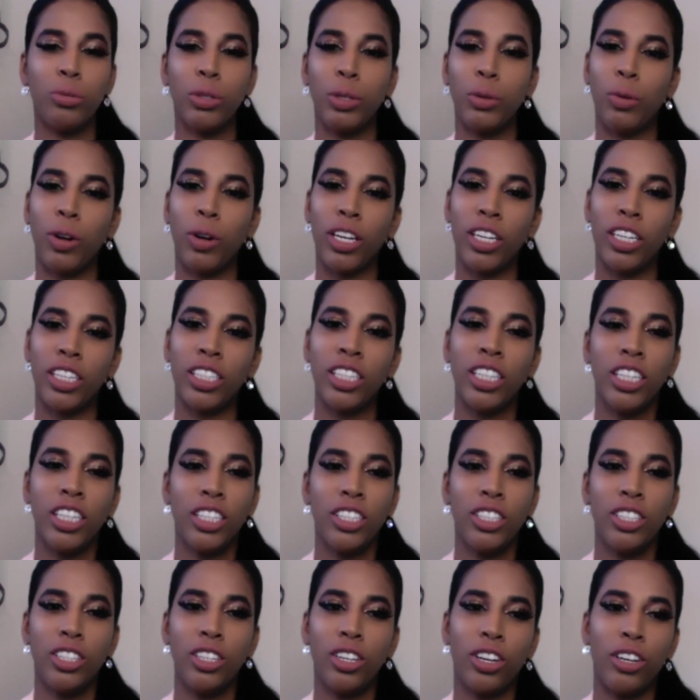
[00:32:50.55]
You want to,
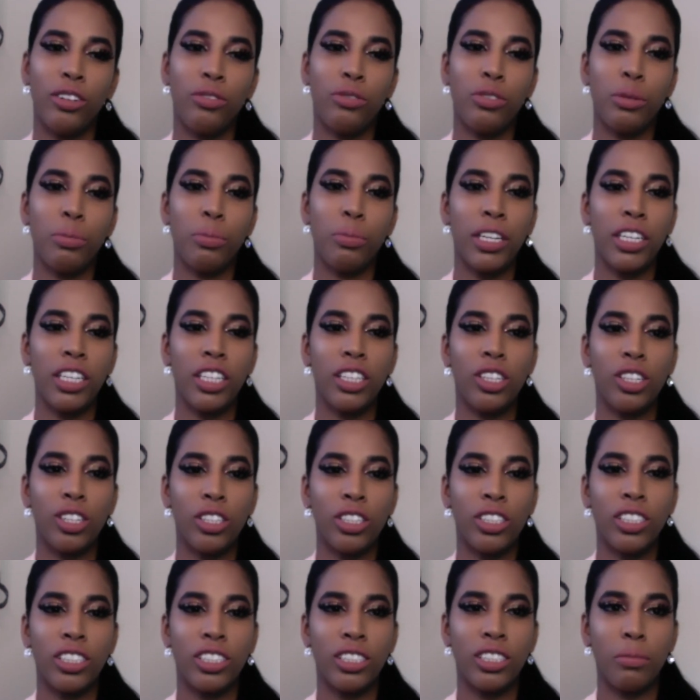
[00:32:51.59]
you know, everybody
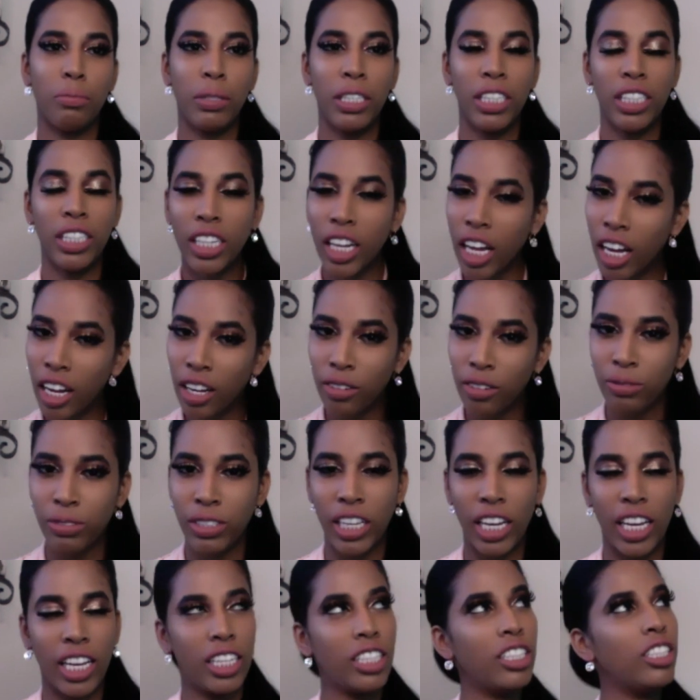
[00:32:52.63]
looks to be loved,
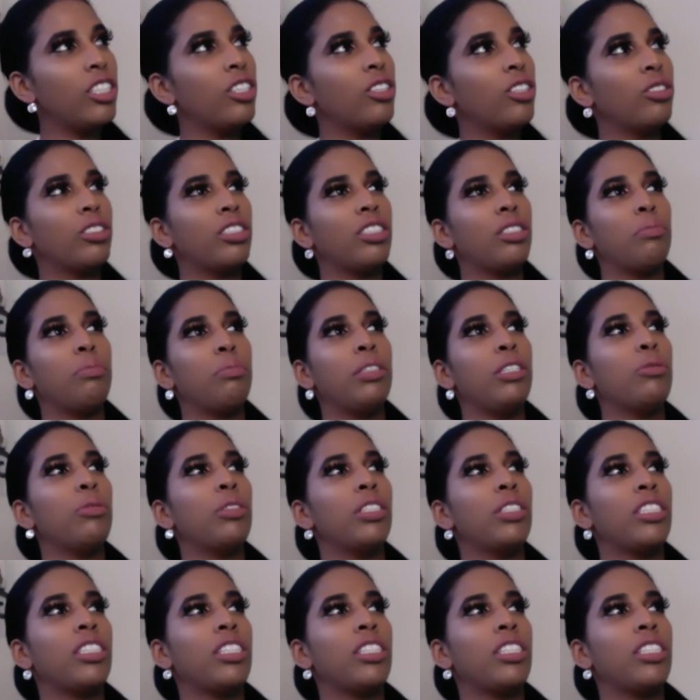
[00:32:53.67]
and you know, to be with